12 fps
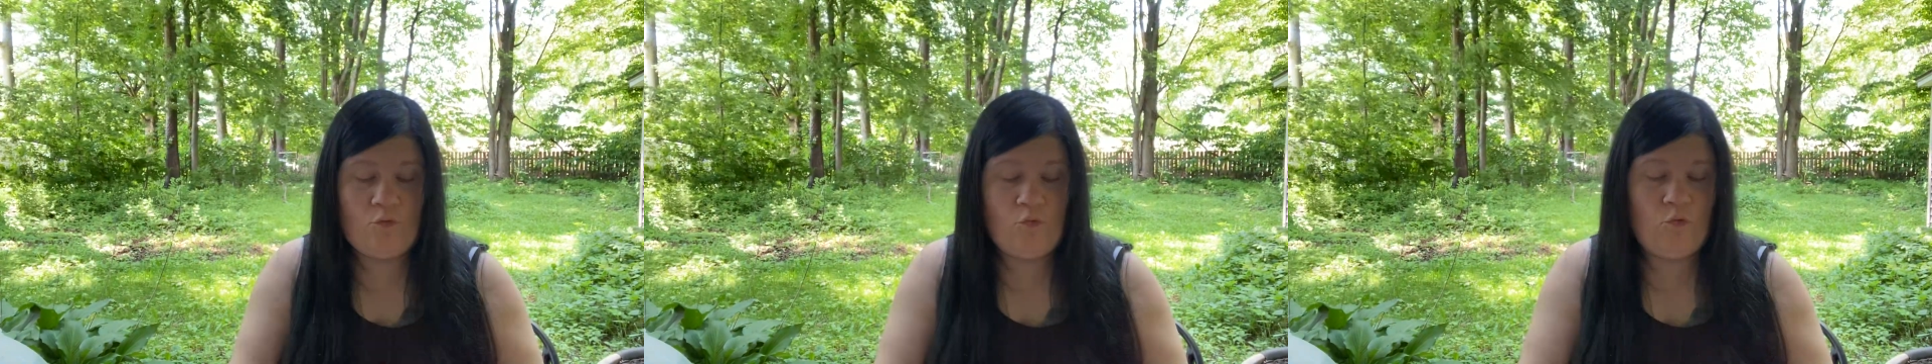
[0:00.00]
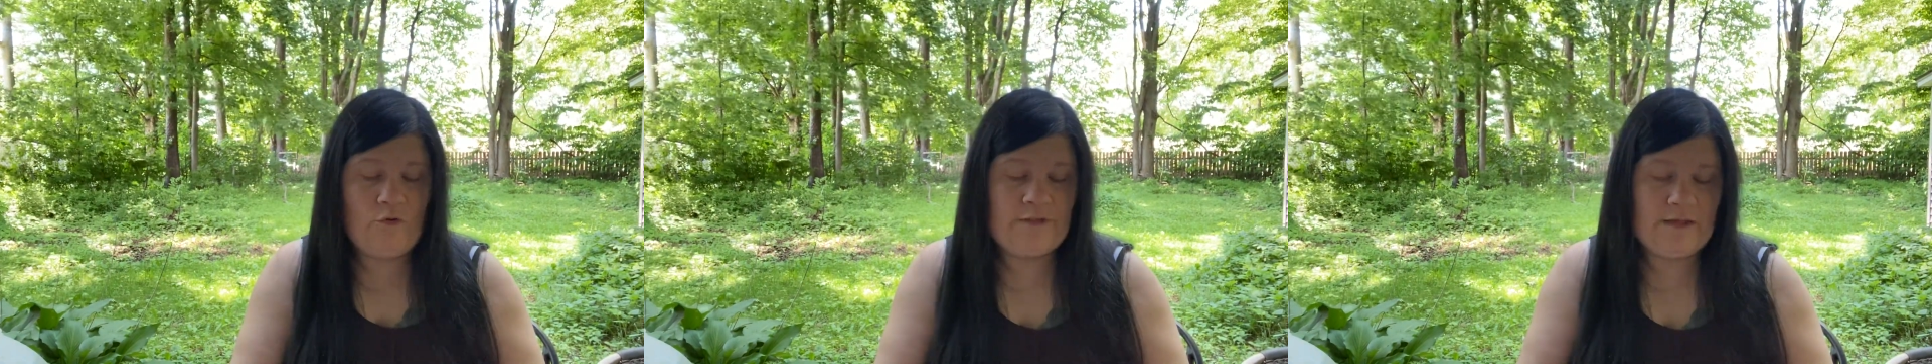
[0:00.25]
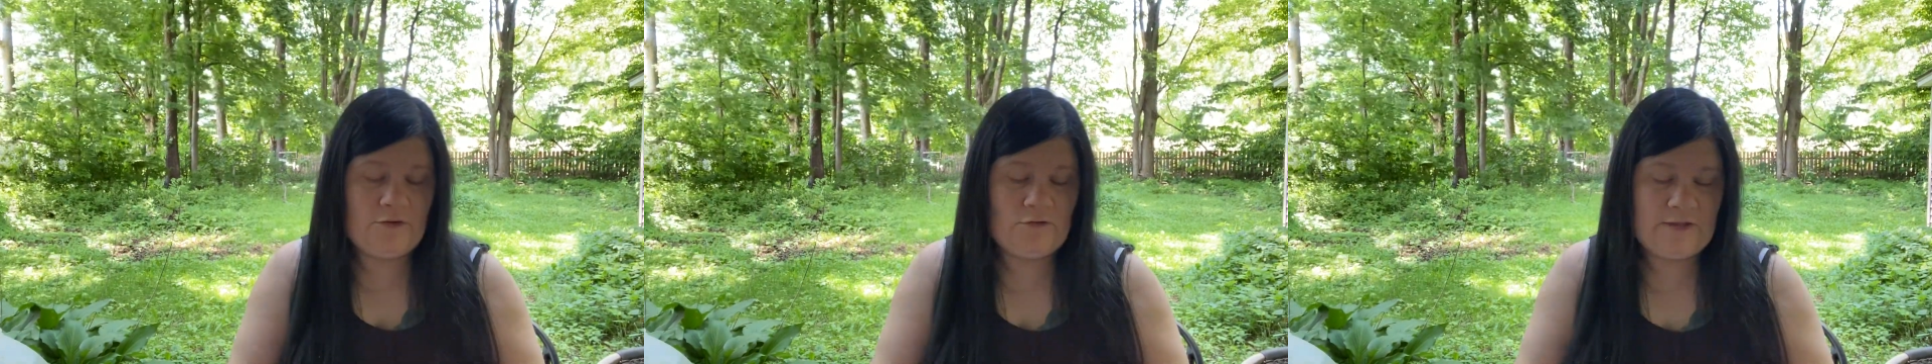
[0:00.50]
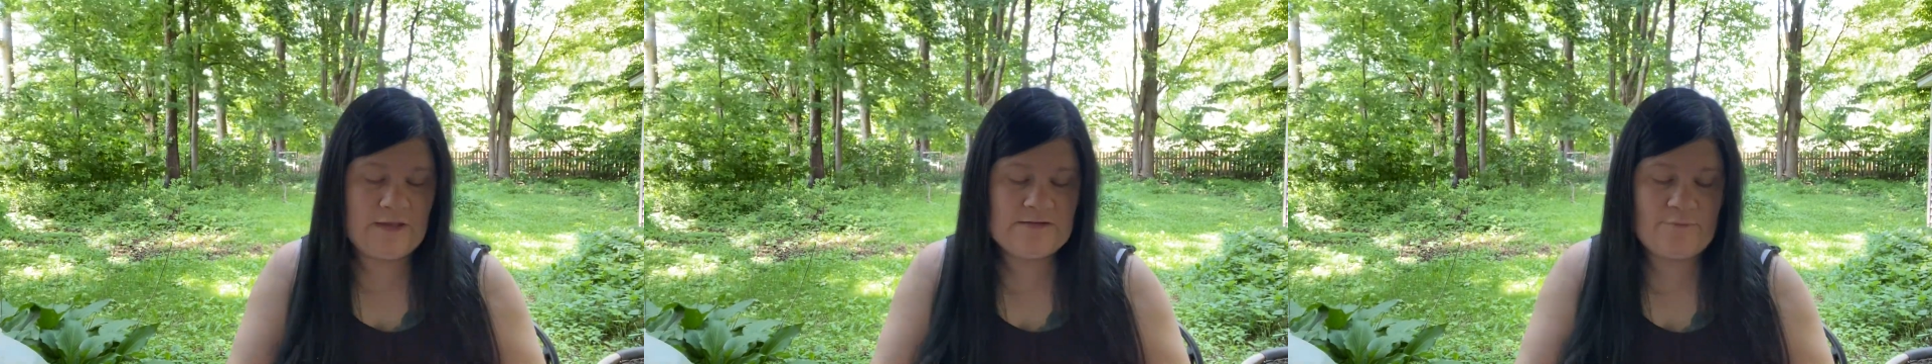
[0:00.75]
or that you
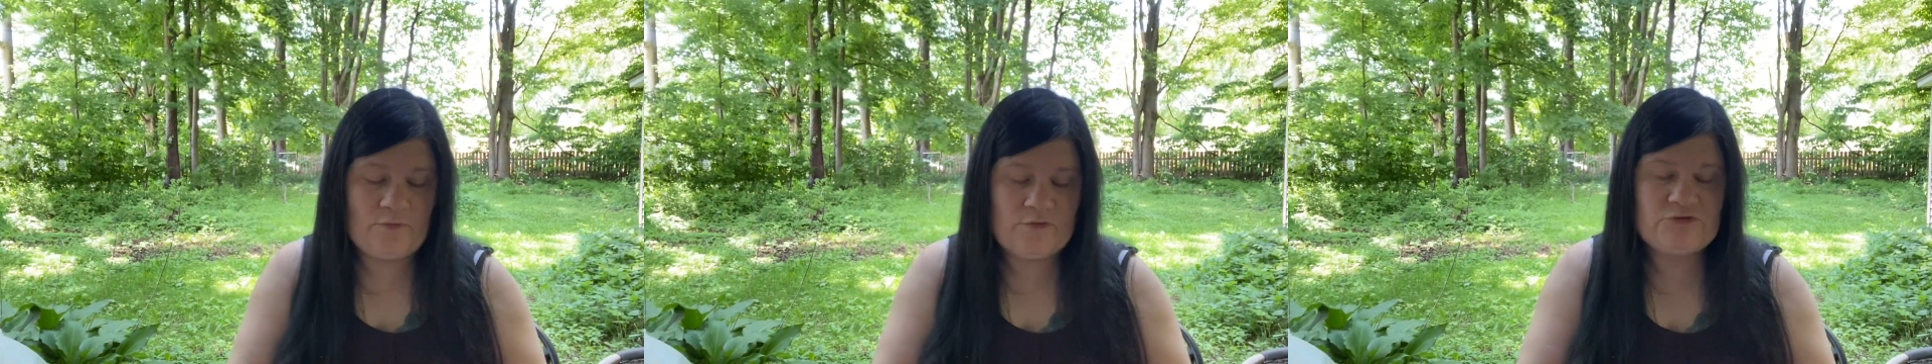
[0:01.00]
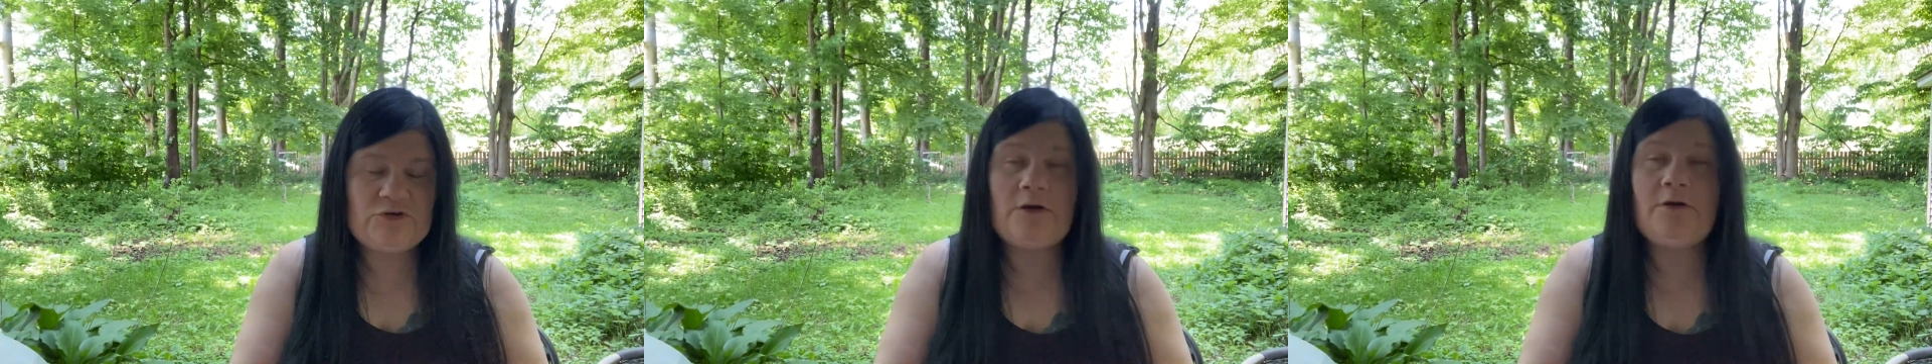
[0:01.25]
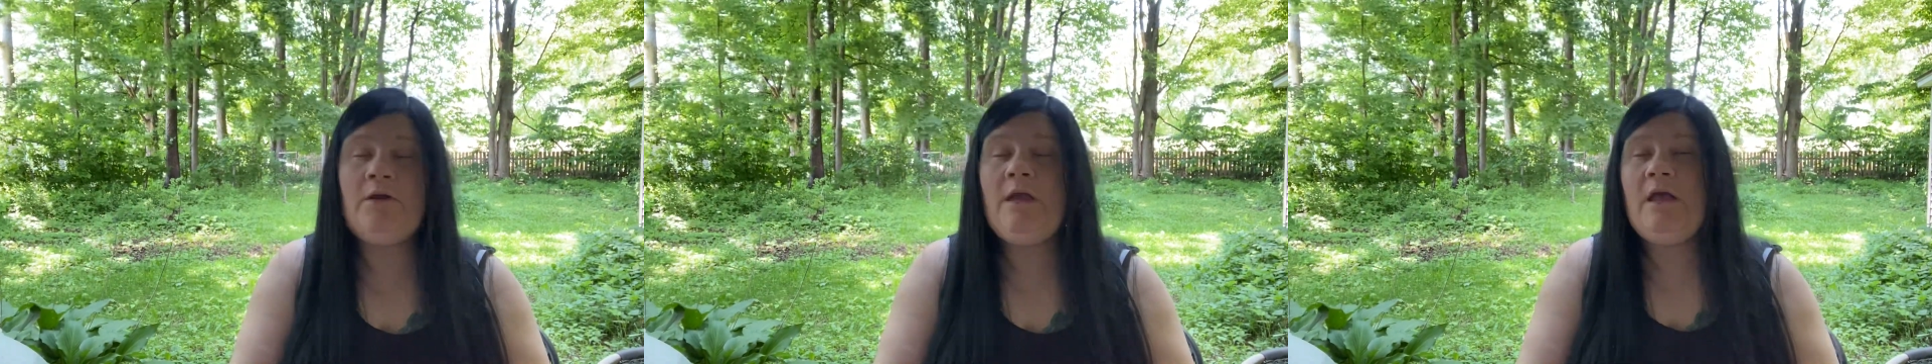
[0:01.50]
like someone to share.